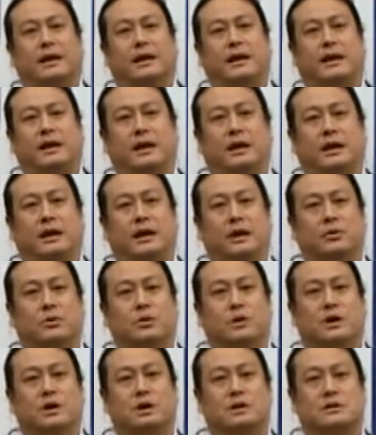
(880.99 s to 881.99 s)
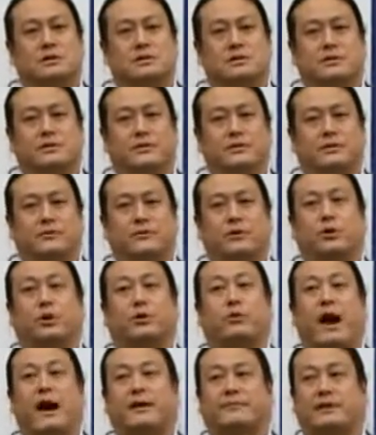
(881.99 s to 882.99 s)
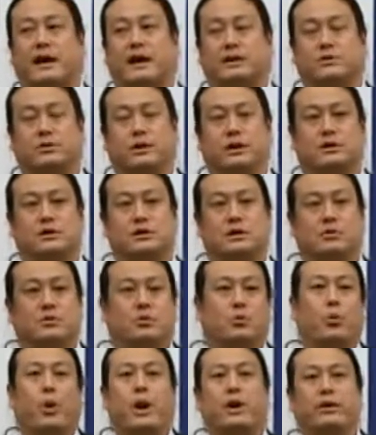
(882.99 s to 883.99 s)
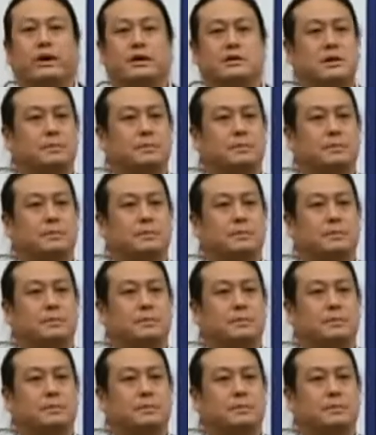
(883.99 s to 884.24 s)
He was photographed, actually, wearing a